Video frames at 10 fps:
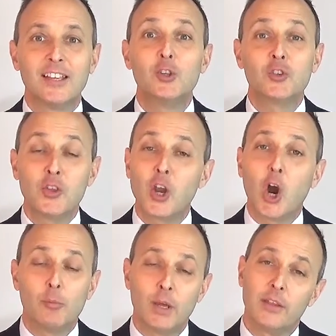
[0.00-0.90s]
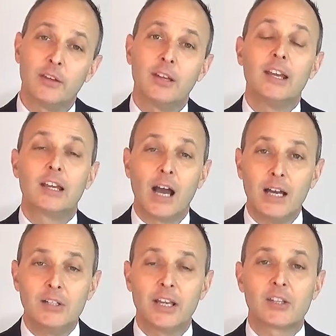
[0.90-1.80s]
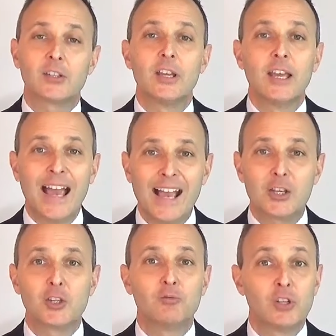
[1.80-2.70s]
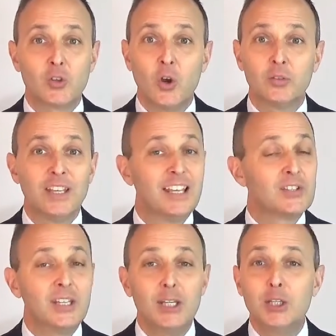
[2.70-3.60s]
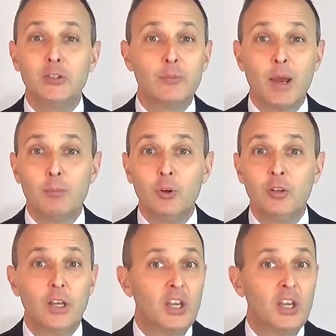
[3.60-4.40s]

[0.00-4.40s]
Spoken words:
Using the C.A.R Method. Context, action, result. It's easy to remember.